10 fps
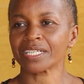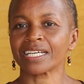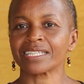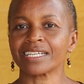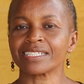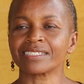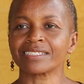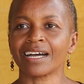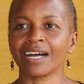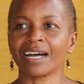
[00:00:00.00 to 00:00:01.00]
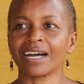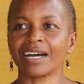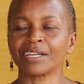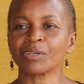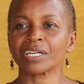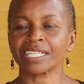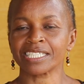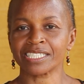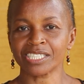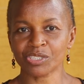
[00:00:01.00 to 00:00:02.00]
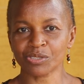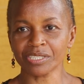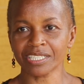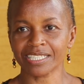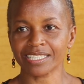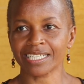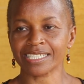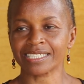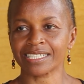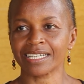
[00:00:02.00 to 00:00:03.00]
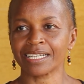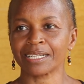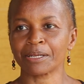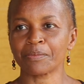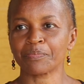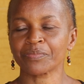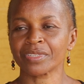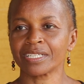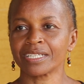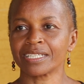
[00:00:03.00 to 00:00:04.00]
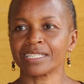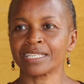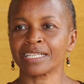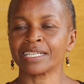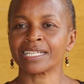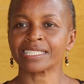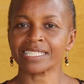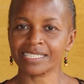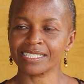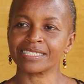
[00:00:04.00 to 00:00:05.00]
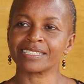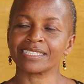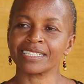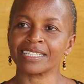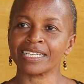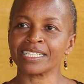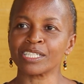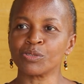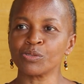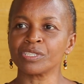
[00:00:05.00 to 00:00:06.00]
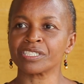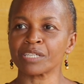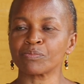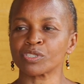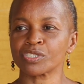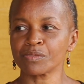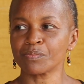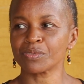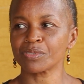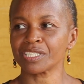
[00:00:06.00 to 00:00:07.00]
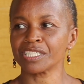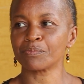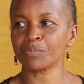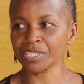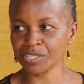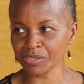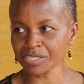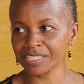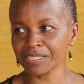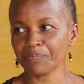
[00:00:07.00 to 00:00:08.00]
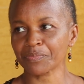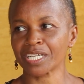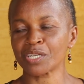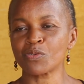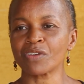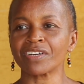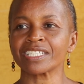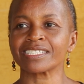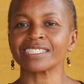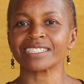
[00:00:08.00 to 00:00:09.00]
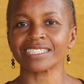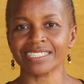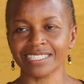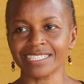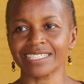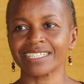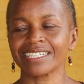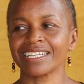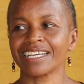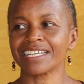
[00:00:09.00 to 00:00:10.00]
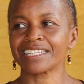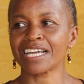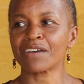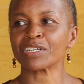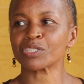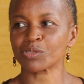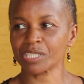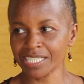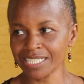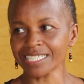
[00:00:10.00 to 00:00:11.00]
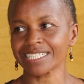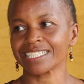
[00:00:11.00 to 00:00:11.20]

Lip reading: that there is an organization that the letter said that they do discipleship in prisons, and whoever is interested, they have a training,